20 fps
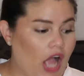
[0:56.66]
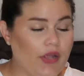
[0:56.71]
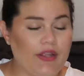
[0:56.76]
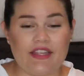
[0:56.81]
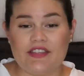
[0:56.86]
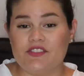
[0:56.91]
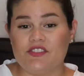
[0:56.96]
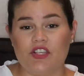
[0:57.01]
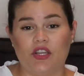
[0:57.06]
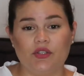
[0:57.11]

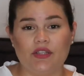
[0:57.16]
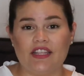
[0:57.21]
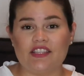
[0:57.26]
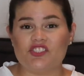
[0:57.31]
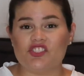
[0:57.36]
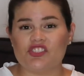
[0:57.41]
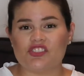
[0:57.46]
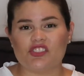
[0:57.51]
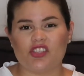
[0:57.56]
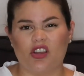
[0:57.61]
Okay, so
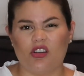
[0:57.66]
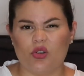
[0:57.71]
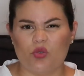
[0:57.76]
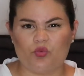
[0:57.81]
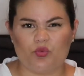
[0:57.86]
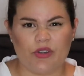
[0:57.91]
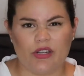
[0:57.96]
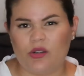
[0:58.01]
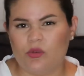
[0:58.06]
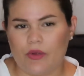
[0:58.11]
let's just go
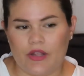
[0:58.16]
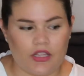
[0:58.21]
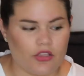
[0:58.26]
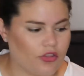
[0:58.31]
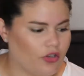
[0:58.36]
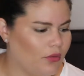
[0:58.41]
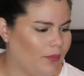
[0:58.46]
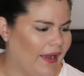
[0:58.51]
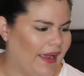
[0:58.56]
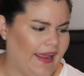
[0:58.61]
real quick
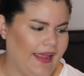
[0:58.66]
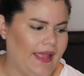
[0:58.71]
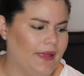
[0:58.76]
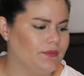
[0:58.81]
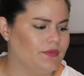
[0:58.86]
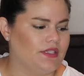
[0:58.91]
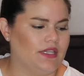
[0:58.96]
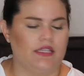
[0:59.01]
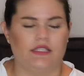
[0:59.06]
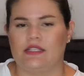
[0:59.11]
through my
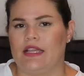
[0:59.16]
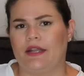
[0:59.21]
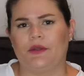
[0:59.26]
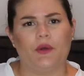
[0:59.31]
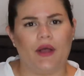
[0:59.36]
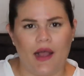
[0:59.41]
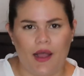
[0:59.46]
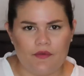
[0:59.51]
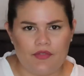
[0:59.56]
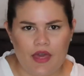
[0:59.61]
empties. I
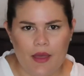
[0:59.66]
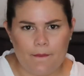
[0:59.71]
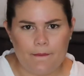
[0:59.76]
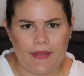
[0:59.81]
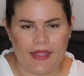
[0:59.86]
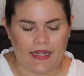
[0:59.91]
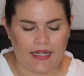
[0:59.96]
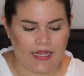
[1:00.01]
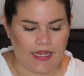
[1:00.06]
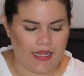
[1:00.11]
don't have that
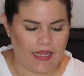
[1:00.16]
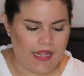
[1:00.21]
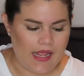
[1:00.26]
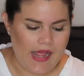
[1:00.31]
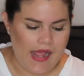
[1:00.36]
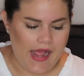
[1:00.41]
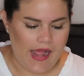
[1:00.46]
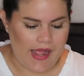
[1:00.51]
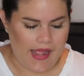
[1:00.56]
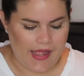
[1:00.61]
many,
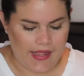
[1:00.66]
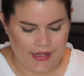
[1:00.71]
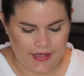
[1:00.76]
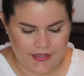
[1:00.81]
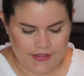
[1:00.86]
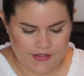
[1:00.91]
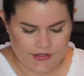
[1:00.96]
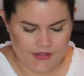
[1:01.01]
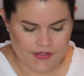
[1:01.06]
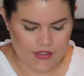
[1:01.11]

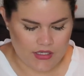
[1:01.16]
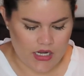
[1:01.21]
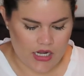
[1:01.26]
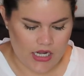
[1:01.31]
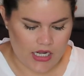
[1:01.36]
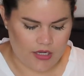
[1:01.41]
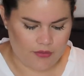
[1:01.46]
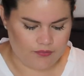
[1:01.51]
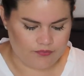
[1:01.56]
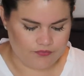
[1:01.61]
and
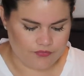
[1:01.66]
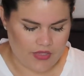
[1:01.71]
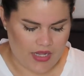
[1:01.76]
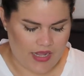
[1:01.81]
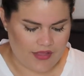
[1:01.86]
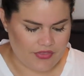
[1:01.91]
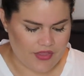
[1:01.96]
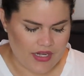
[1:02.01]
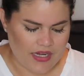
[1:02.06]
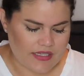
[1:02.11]
um,
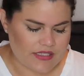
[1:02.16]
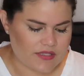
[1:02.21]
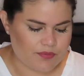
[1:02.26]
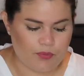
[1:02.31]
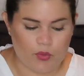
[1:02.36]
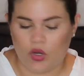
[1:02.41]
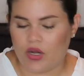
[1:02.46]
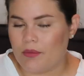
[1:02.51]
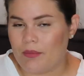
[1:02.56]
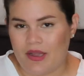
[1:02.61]
I think I
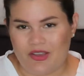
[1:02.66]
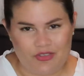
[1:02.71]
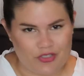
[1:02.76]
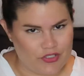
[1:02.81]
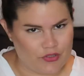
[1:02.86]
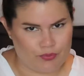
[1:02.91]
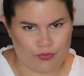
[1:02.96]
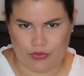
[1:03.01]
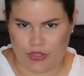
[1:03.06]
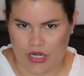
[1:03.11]
spoke about
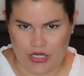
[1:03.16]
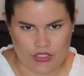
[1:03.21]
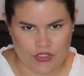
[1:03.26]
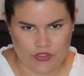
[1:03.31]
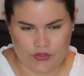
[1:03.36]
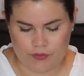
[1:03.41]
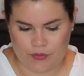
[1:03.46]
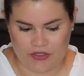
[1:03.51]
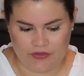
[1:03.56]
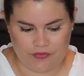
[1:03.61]
these products